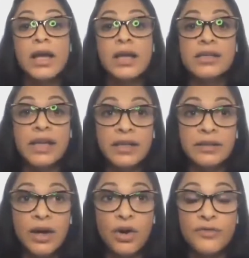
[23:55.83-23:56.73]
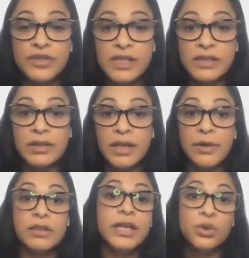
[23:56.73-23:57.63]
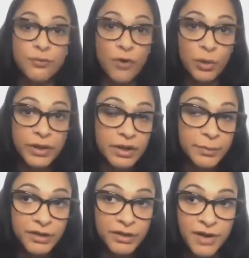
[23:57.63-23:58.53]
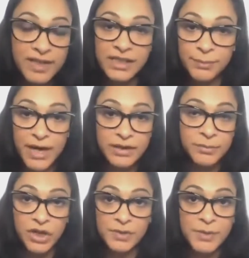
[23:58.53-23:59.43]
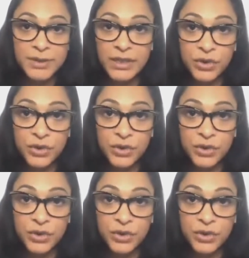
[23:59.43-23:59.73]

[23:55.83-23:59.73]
say in their off season, they do follow an intermittent fasting pattern, because maybe their